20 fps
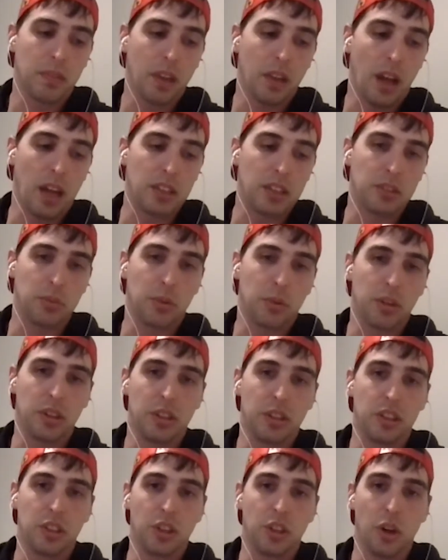I just wanted
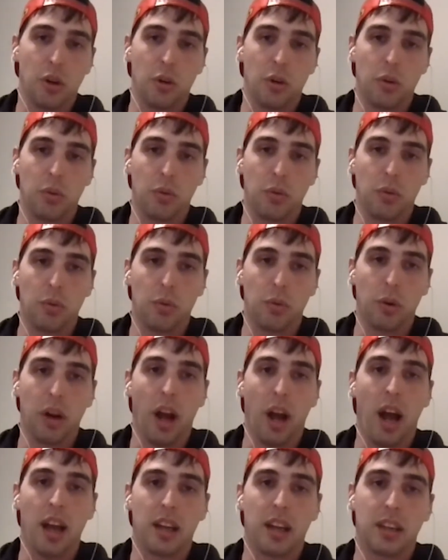to show what
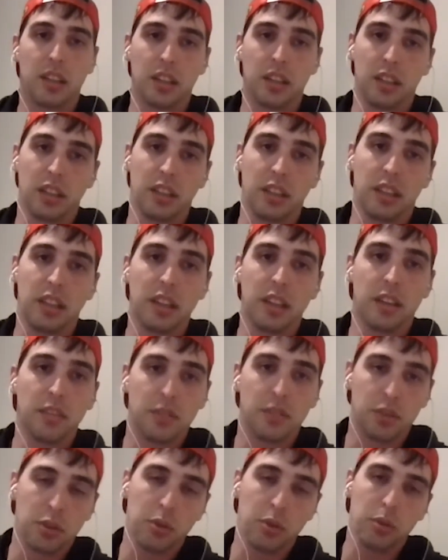I could
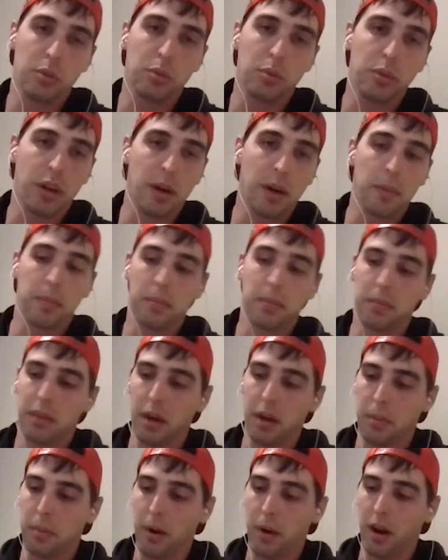give to
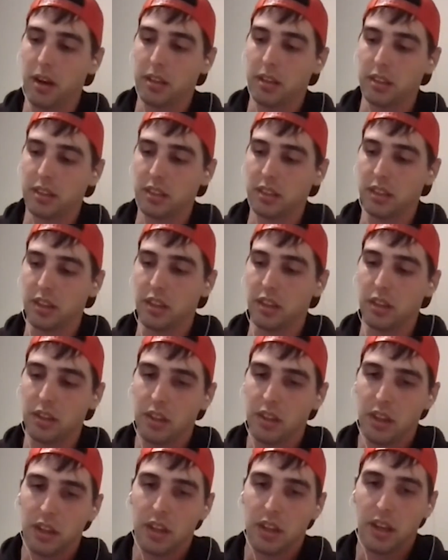their product,
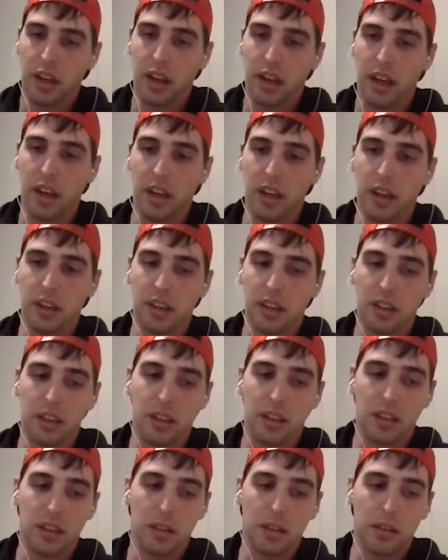and
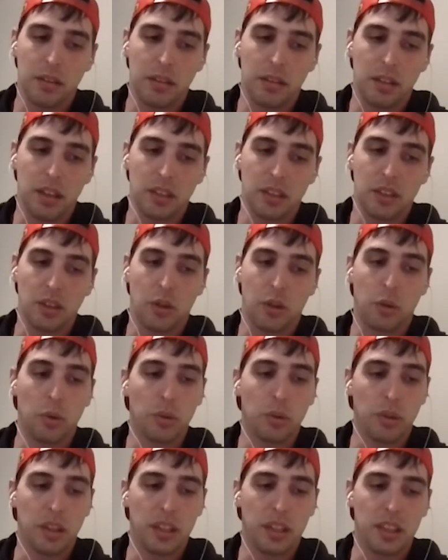it's a
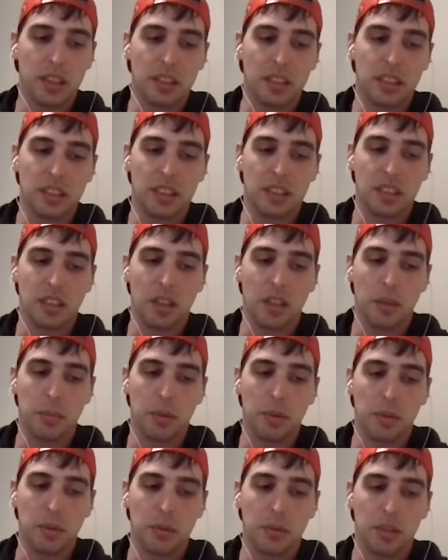cool thing that
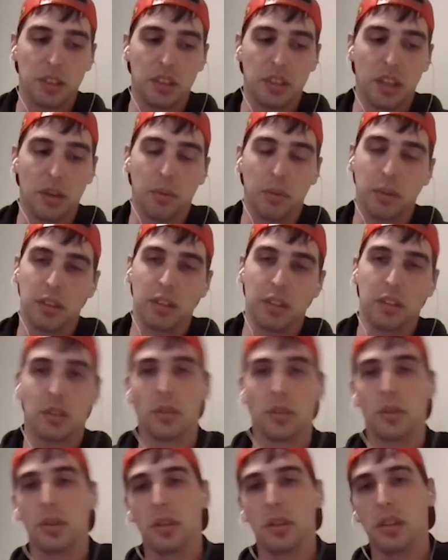GCW, just like what they're
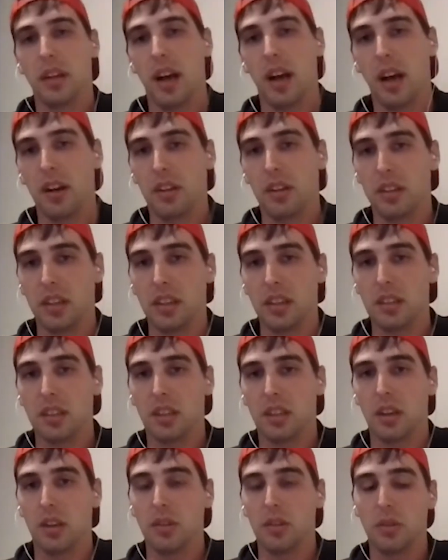doing out on the
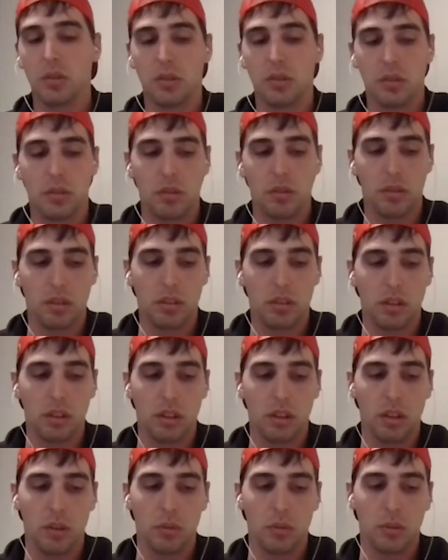East Coast,
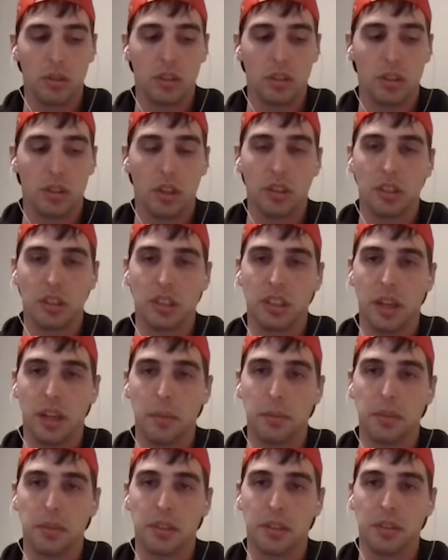with Jersey
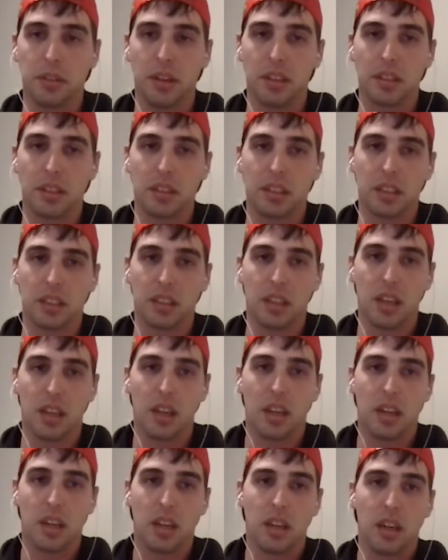Championship Wrestling,
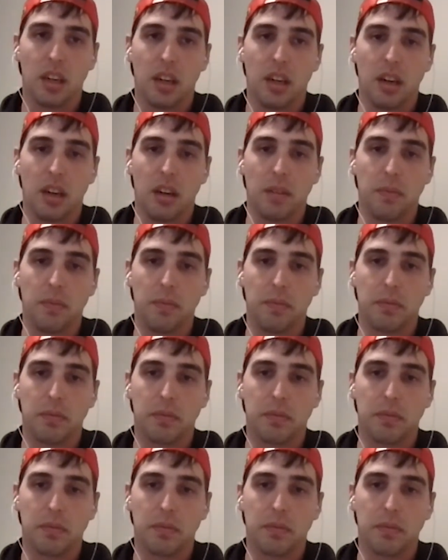they'll